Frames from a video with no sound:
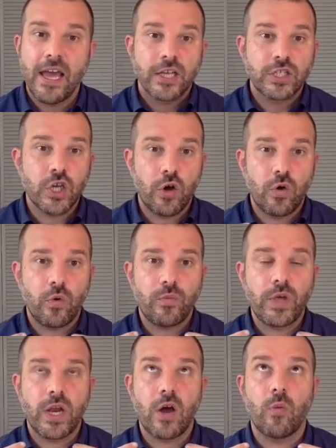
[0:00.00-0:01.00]
So,
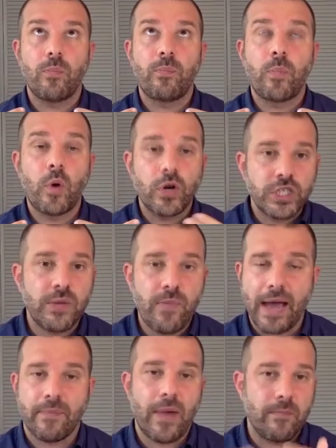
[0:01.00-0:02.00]
pushing back,